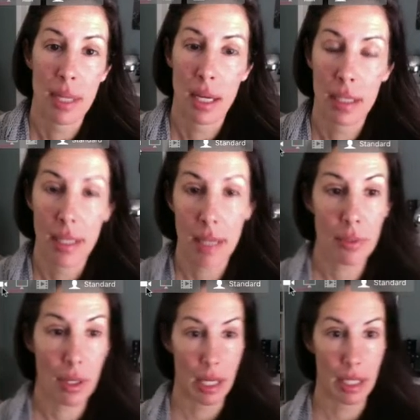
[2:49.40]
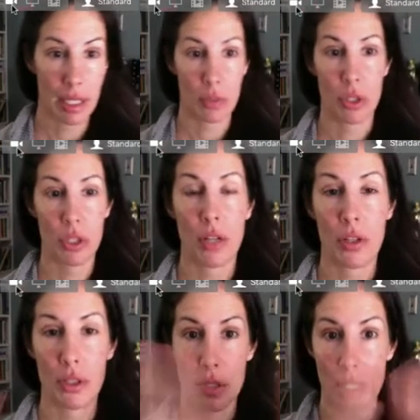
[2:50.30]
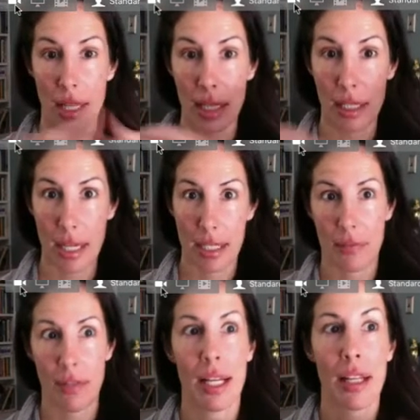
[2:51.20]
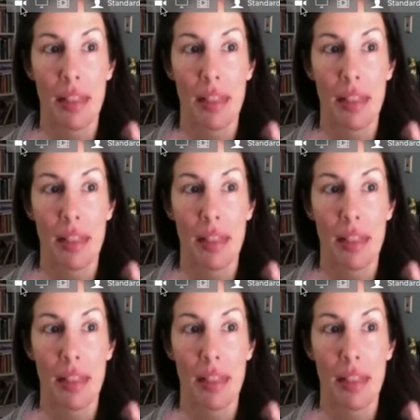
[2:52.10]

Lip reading: on camera, I can switch there, and you see that nice fade.